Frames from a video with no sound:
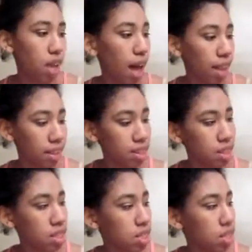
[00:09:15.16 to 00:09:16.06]
Alice
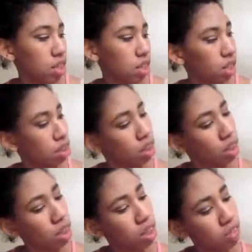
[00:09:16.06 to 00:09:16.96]

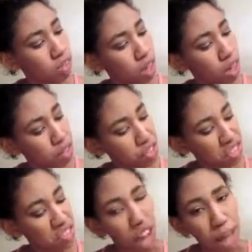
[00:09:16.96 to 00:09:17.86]
in the Country
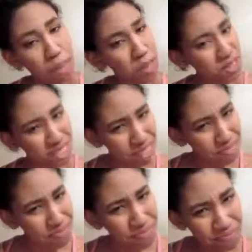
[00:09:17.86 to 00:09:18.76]
of Diamonds.
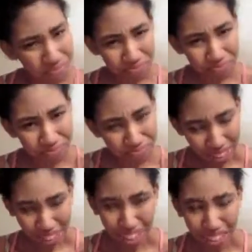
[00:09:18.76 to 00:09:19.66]

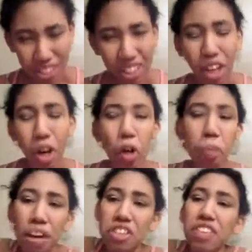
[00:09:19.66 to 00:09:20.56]
There's like a whole
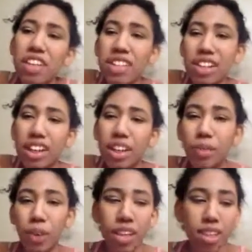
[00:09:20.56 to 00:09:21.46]
bunch of these like
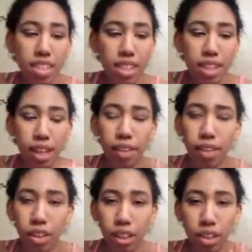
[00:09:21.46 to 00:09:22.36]
ones, and
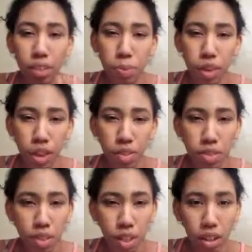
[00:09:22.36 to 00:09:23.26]
they're like
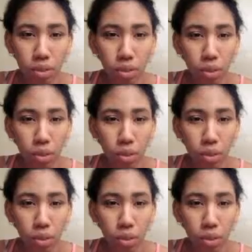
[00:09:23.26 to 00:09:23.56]
spin-offs of